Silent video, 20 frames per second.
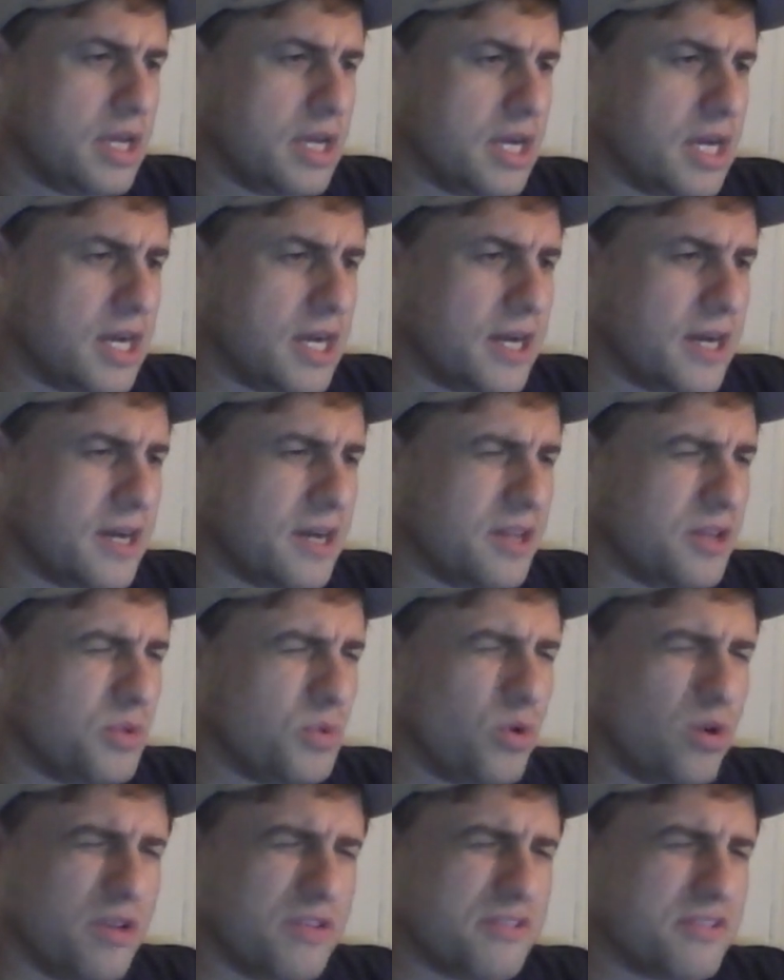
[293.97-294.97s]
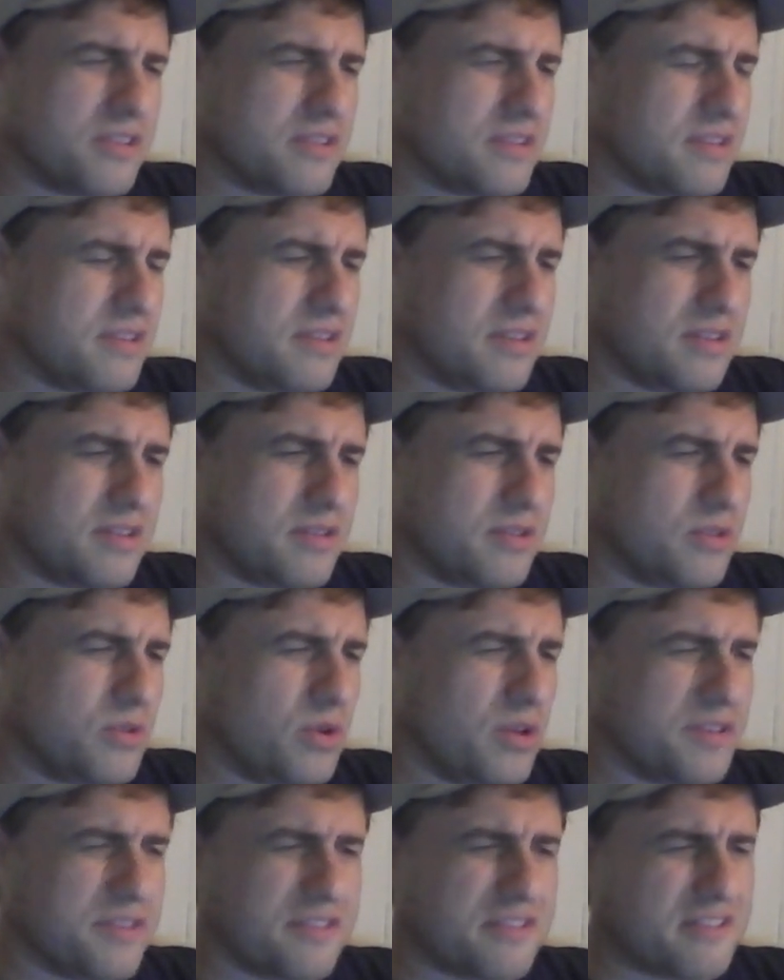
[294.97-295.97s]
New Orleans
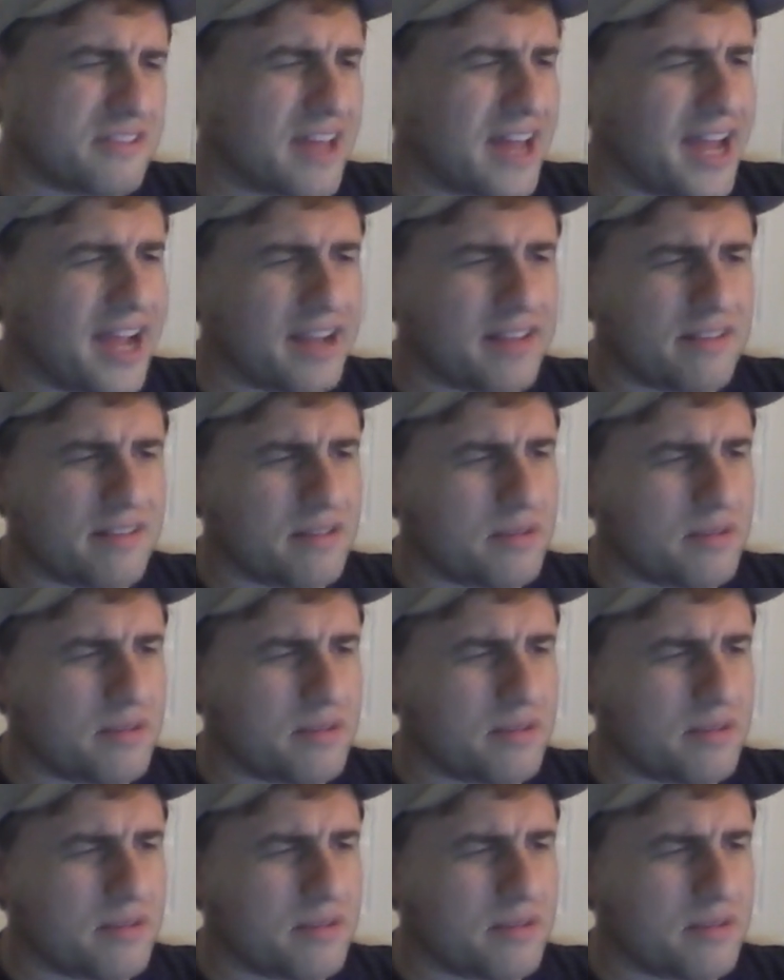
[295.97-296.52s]
is stacked.